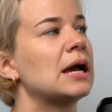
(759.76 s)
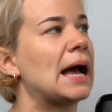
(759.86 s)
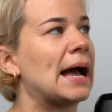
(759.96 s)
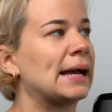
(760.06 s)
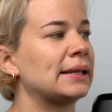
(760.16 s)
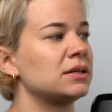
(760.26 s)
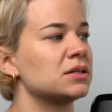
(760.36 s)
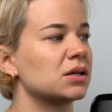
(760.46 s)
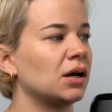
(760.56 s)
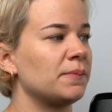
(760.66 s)
And
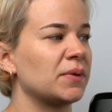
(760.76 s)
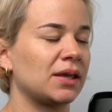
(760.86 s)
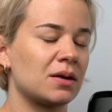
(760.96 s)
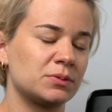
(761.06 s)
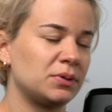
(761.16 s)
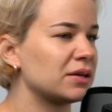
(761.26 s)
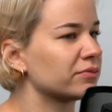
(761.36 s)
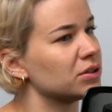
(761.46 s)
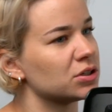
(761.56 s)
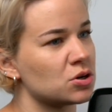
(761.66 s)
I kept applying for
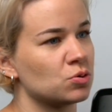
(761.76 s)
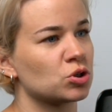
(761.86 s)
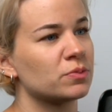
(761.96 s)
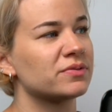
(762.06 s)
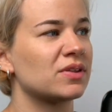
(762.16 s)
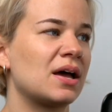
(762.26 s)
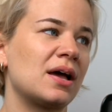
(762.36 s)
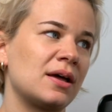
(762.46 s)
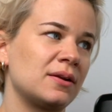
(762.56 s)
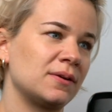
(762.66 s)
internal jobs for that,
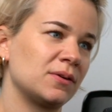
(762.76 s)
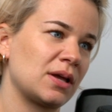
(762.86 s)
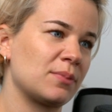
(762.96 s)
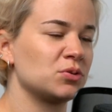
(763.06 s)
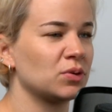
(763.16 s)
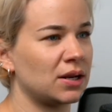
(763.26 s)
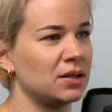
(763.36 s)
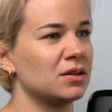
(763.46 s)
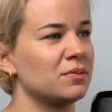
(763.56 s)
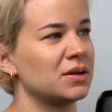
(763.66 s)
and I kept not getting
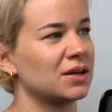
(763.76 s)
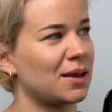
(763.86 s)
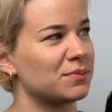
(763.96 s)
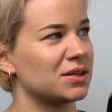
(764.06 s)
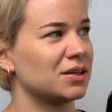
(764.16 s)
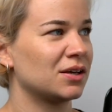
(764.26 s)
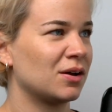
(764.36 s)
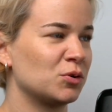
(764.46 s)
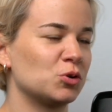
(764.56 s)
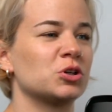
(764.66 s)
them, and I kept thinking I'm
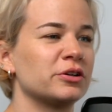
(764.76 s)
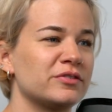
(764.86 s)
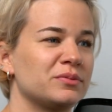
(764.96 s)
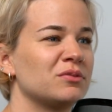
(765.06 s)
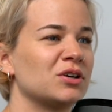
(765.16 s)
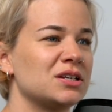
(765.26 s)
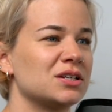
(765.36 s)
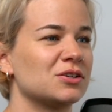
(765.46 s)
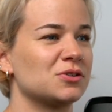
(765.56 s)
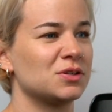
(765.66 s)
not good enough to be a writer.
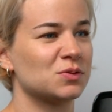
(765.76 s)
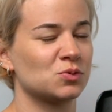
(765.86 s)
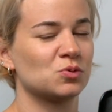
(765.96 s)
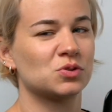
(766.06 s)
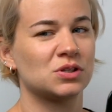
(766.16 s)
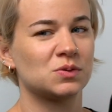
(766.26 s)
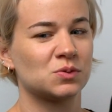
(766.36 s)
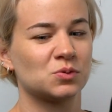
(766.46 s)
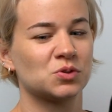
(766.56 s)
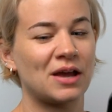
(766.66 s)
So this was
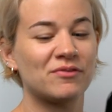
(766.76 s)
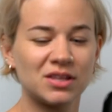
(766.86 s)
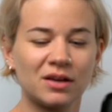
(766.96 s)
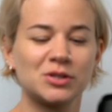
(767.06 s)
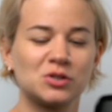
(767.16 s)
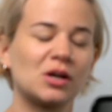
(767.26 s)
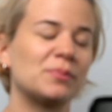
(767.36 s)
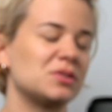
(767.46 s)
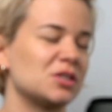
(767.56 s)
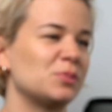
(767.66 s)
also everything I've been doing up
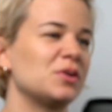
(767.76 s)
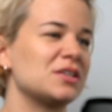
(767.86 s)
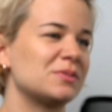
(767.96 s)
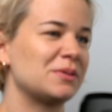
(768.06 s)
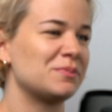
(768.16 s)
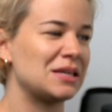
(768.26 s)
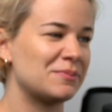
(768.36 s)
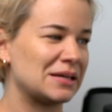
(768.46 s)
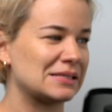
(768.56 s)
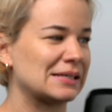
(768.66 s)
until this point has been me
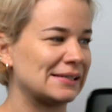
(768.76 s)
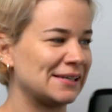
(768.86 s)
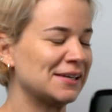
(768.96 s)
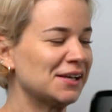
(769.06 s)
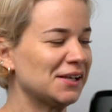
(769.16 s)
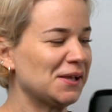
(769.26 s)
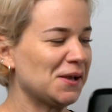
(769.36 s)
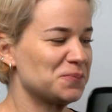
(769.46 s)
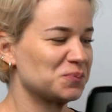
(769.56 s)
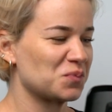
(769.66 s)
basically
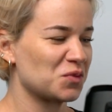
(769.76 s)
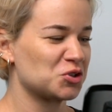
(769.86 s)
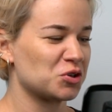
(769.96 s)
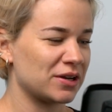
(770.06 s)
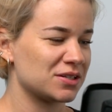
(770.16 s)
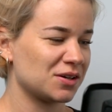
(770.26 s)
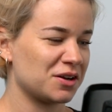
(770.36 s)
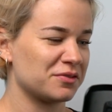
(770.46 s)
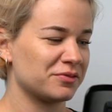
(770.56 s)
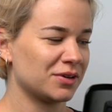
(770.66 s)
trying to kind
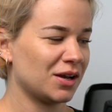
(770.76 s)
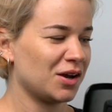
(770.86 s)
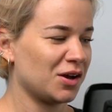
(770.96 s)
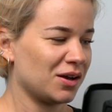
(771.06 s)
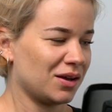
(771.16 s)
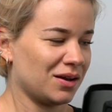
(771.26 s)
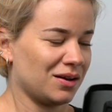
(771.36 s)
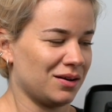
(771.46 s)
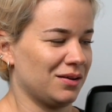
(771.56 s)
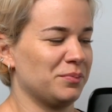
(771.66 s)
of
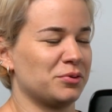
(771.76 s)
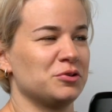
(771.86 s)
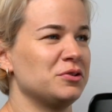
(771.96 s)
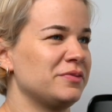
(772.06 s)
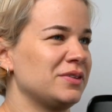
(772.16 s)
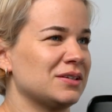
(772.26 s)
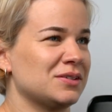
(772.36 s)
prove